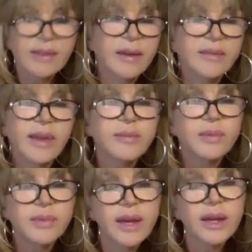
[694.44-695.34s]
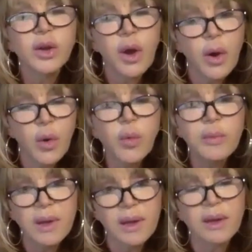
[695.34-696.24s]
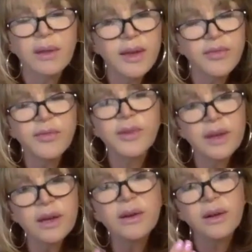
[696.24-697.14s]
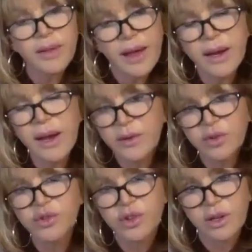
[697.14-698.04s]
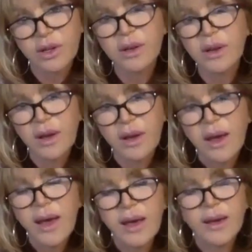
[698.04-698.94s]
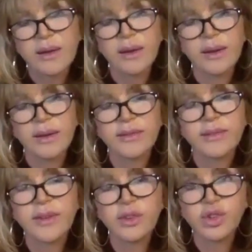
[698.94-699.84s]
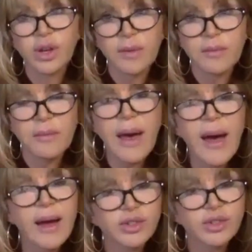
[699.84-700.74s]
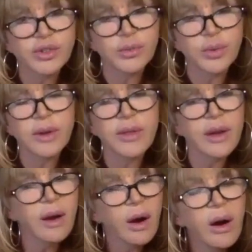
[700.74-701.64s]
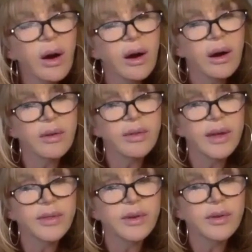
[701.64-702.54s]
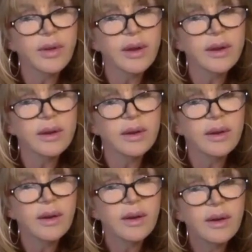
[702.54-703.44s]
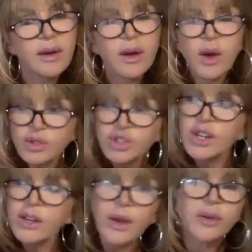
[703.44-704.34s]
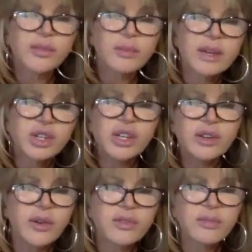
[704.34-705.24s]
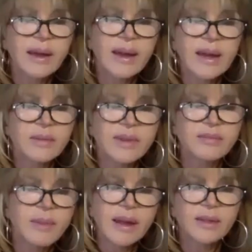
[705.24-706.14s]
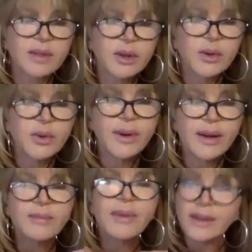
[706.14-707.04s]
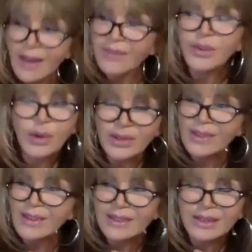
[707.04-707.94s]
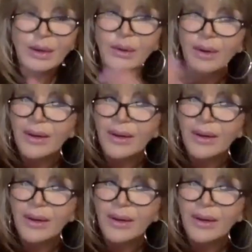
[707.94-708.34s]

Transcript: it's like they know me. They feel that energy, and it's such a match to where they are that they're like, well, she knows me. She knows my name is Betty Lou. And I'm like, yeah, of course I do.